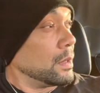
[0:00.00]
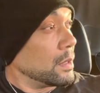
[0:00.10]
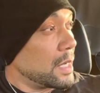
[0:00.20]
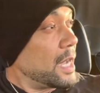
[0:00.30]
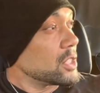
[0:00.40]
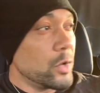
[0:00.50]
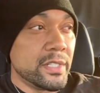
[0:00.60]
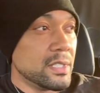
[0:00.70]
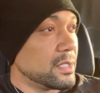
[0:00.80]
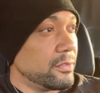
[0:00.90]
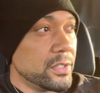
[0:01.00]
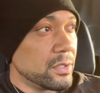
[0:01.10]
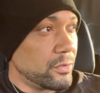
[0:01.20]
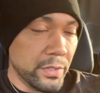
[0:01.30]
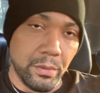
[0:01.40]
God's grace is sufficient
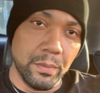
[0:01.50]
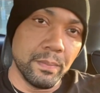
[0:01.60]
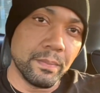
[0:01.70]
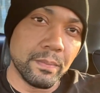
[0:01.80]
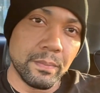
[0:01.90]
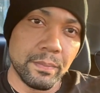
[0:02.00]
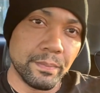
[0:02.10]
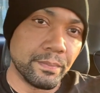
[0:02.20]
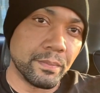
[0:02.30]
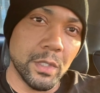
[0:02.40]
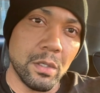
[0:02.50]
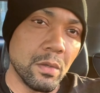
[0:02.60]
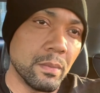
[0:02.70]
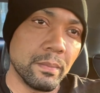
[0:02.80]
for you, you know?